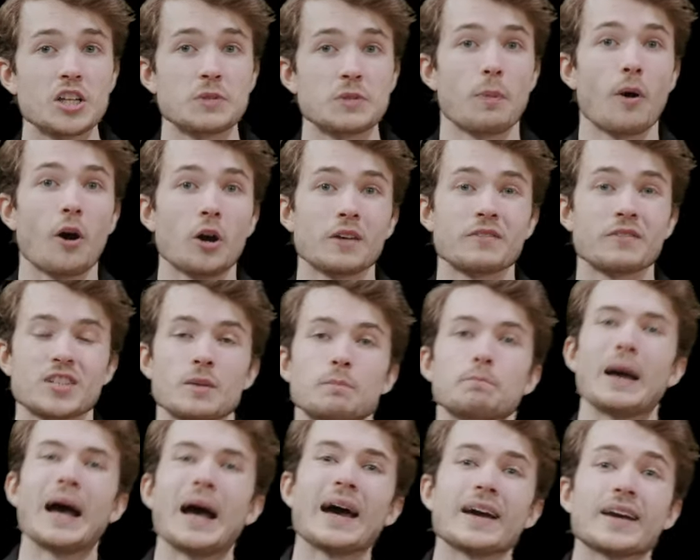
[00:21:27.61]
It's part of
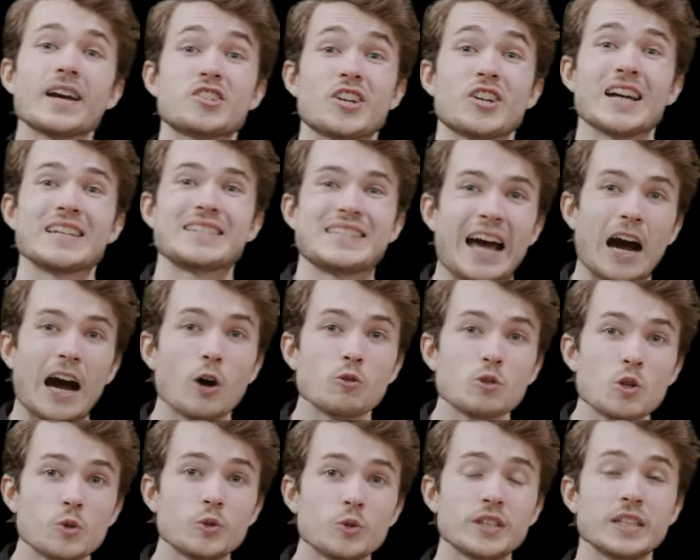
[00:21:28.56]
some package I
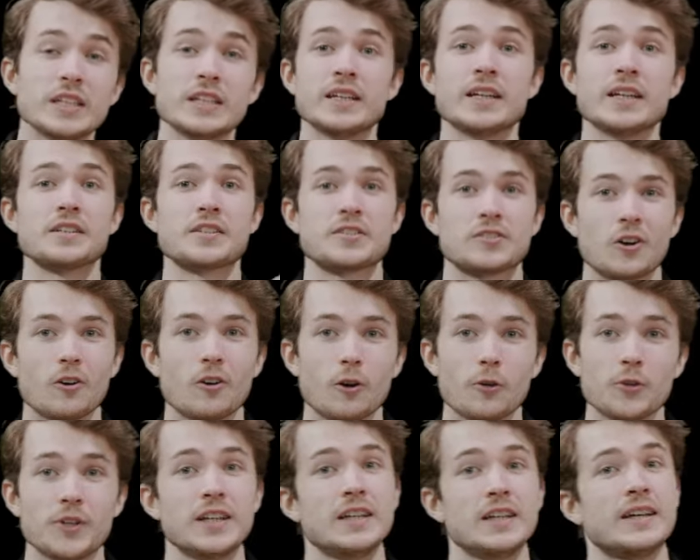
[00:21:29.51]
downloaded,
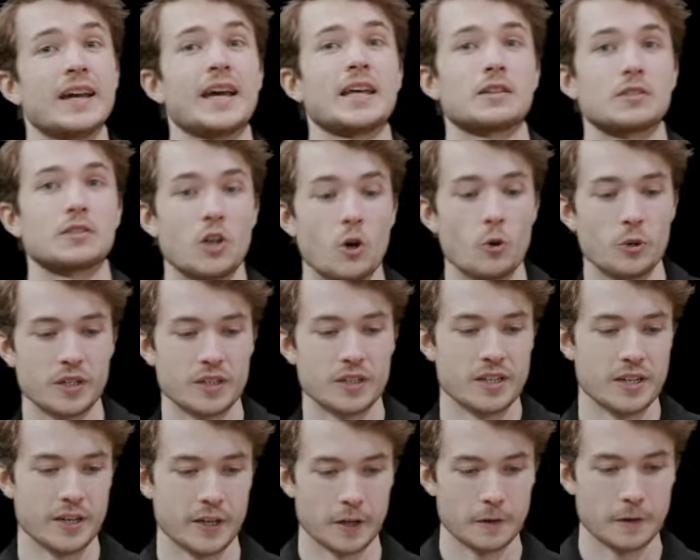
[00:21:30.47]
installed, and loaded
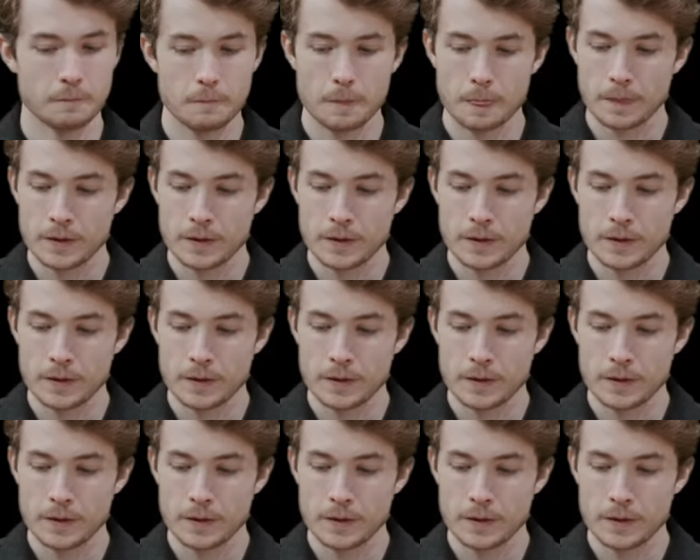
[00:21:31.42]
here.